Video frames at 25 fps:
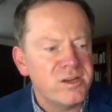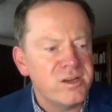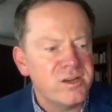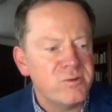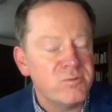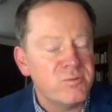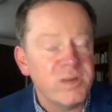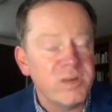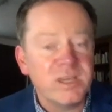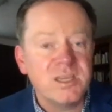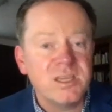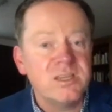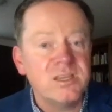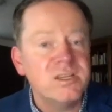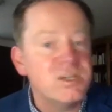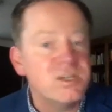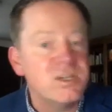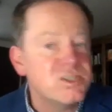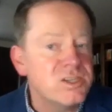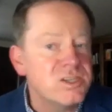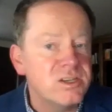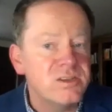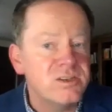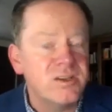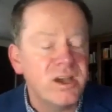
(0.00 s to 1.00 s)

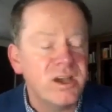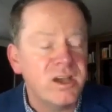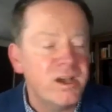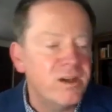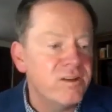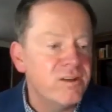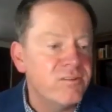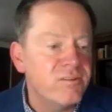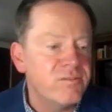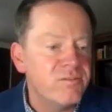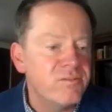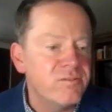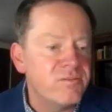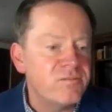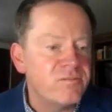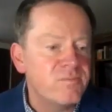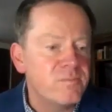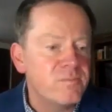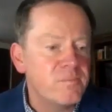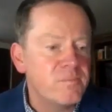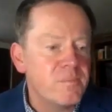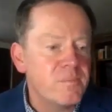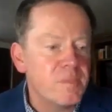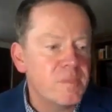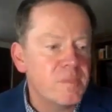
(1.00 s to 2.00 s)
recognition of
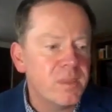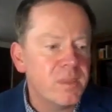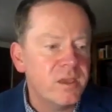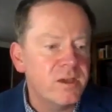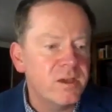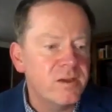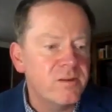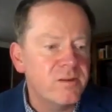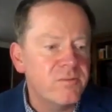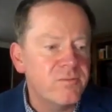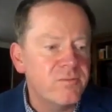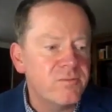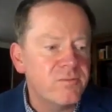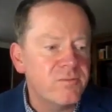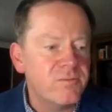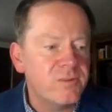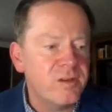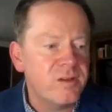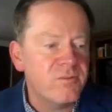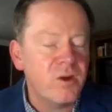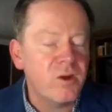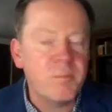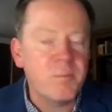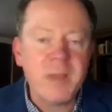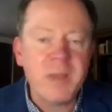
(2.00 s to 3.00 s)

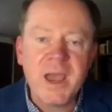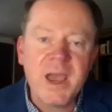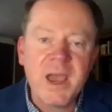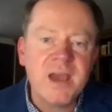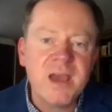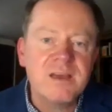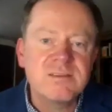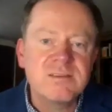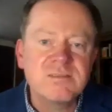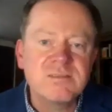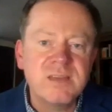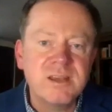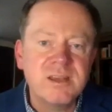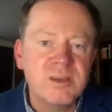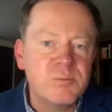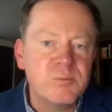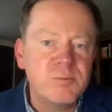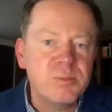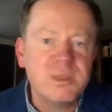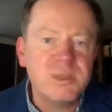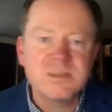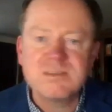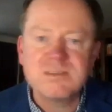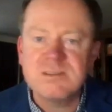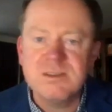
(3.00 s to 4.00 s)
our past and
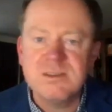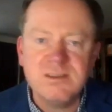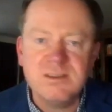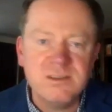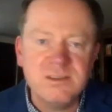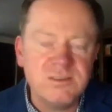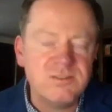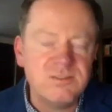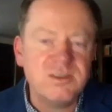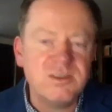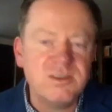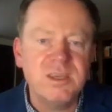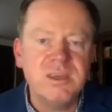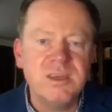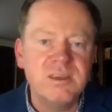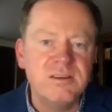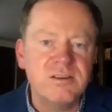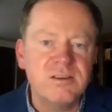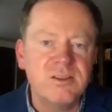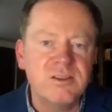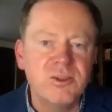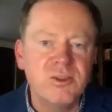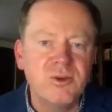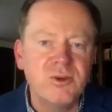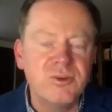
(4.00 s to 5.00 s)
complicities in
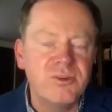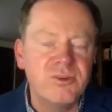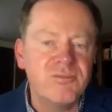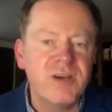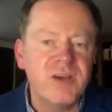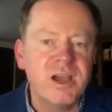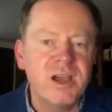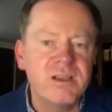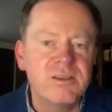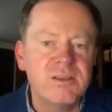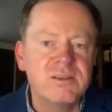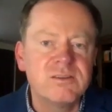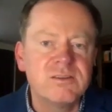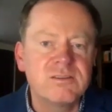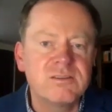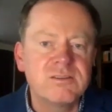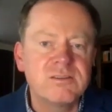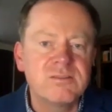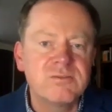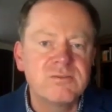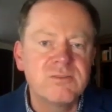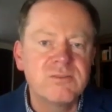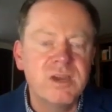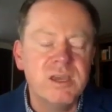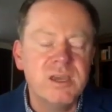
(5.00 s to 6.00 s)
colonial violence,
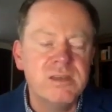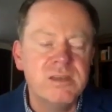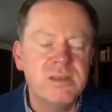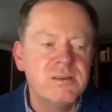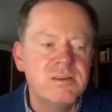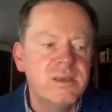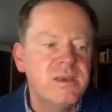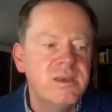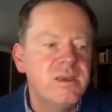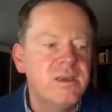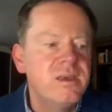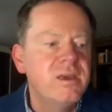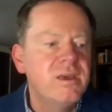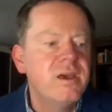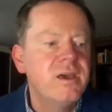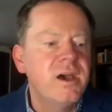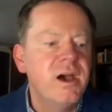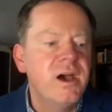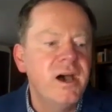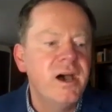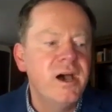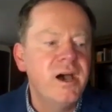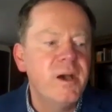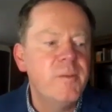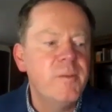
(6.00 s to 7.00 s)
right?
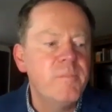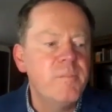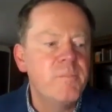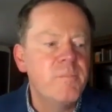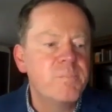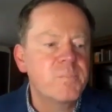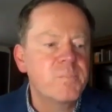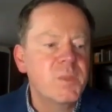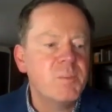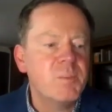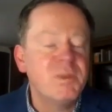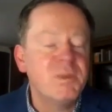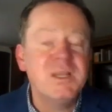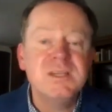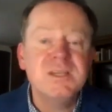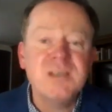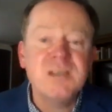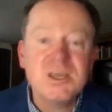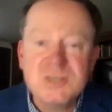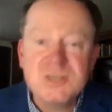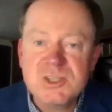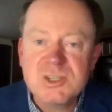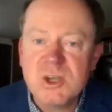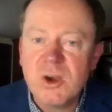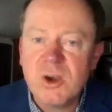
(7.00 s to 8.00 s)
But he
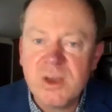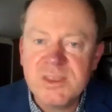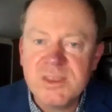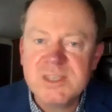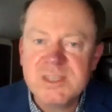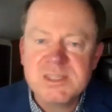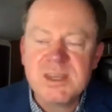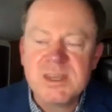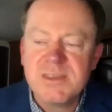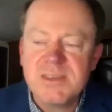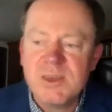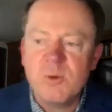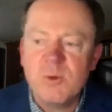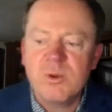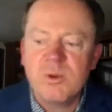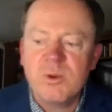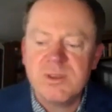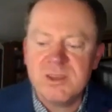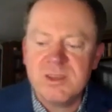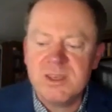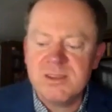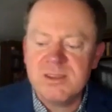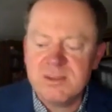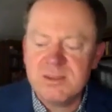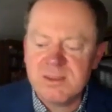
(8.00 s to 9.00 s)
does so, and this is, I think, one of
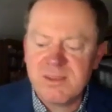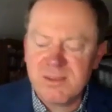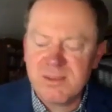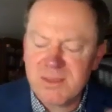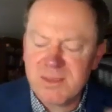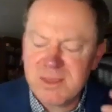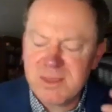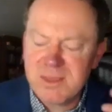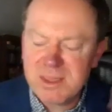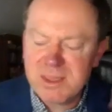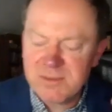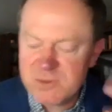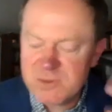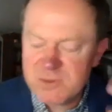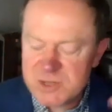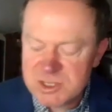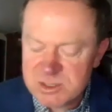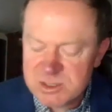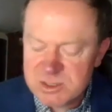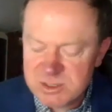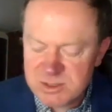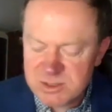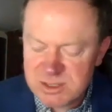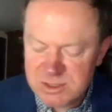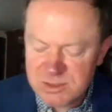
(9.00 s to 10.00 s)
the thing that
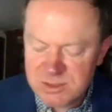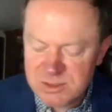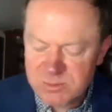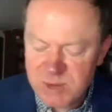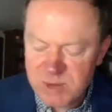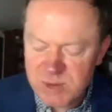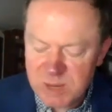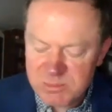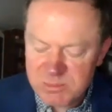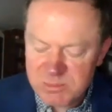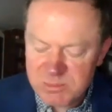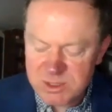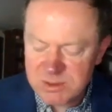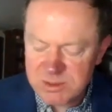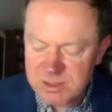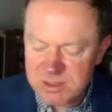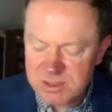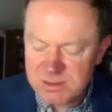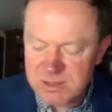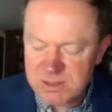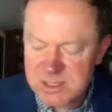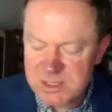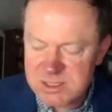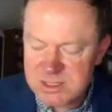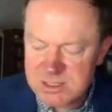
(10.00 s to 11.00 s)
first prompted
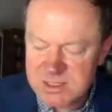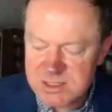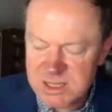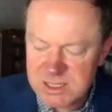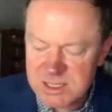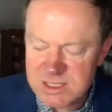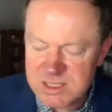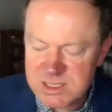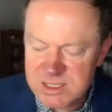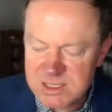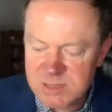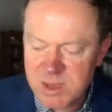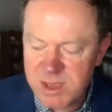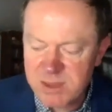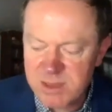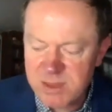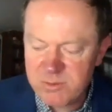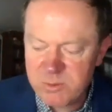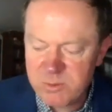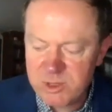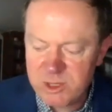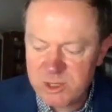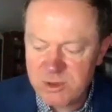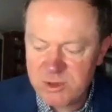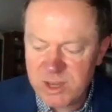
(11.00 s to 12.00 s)
this text of
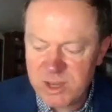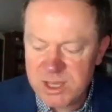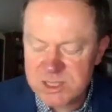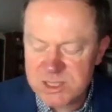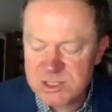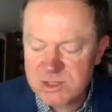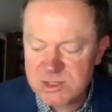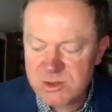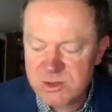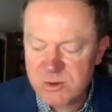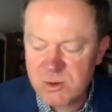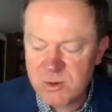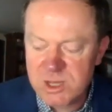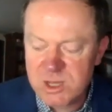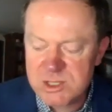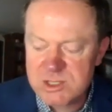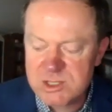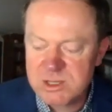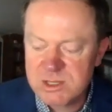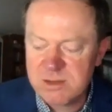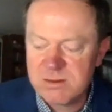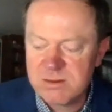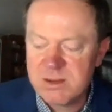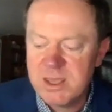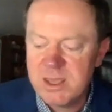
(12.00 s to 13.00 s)
mine when you asked your
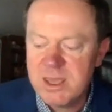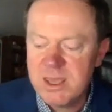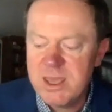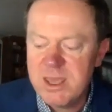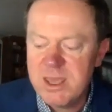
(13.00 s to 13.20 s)
question.